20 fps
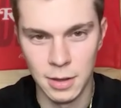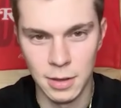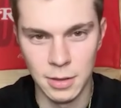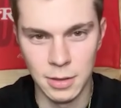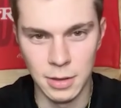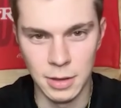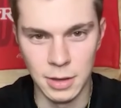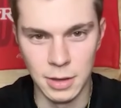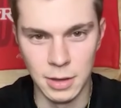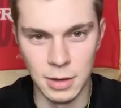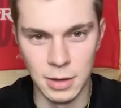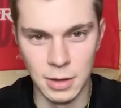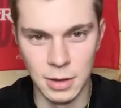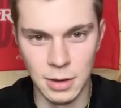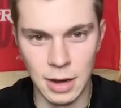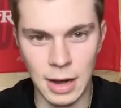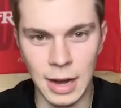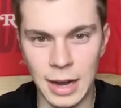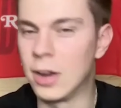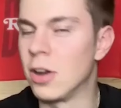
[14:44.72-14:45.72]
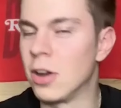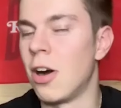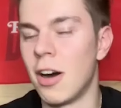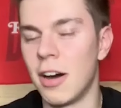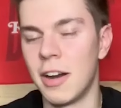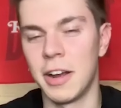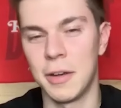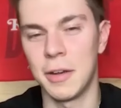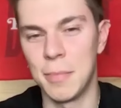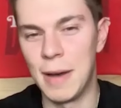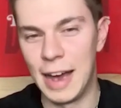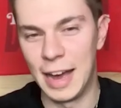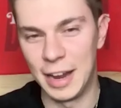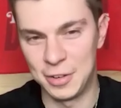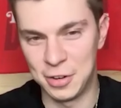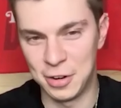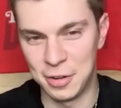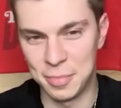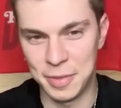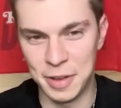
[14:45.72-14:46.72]
the iconic
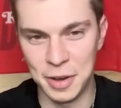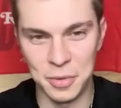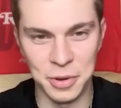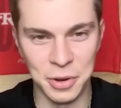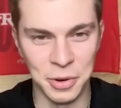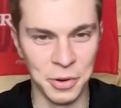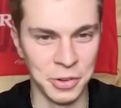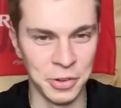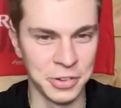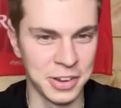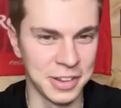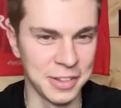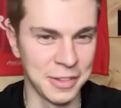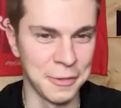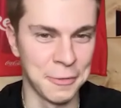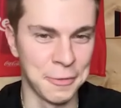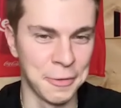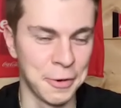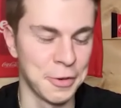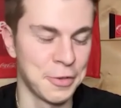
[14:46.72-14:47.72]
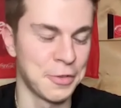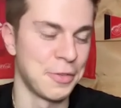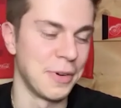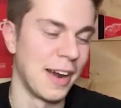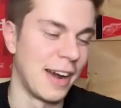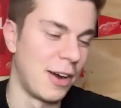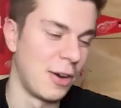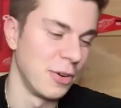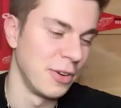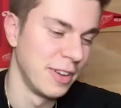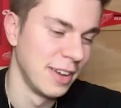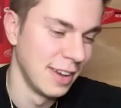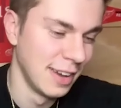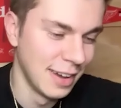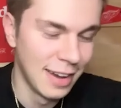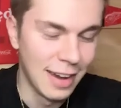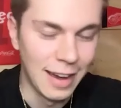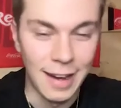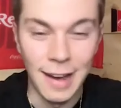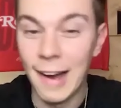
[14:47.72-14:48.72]
matchup that we always get in the first round.
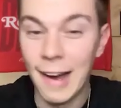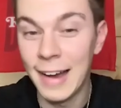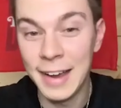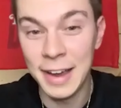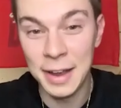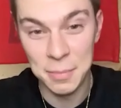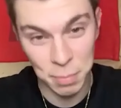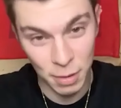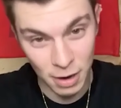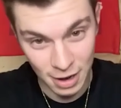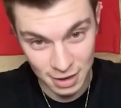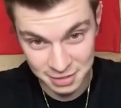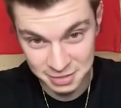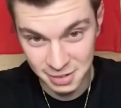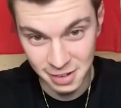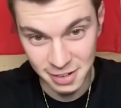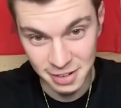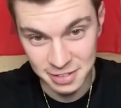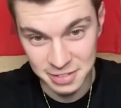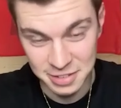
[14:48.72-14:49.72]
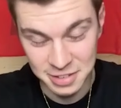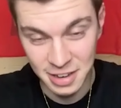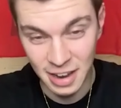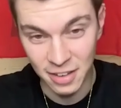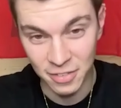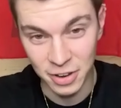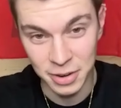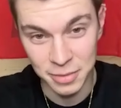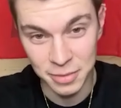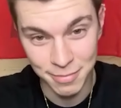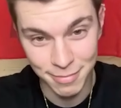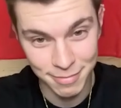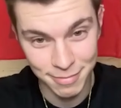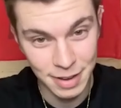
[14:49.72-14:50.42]
I had Boston in seven.